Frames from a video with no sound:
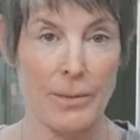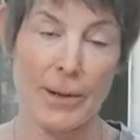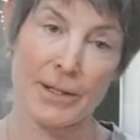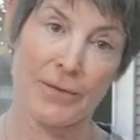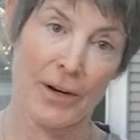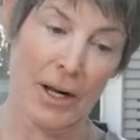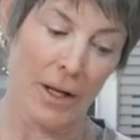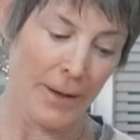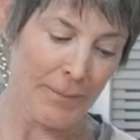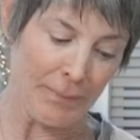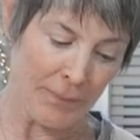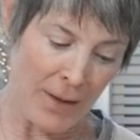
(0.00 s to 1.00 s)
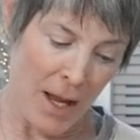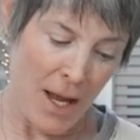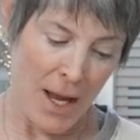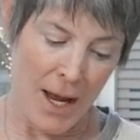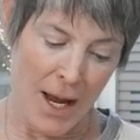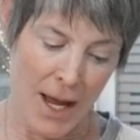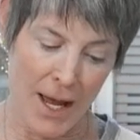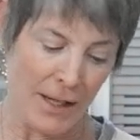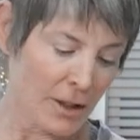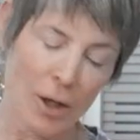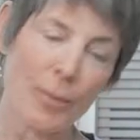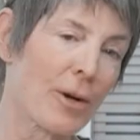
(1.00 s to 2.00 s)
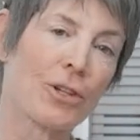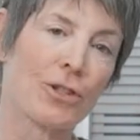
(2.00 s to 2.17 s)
the best vanilla, and a little bit of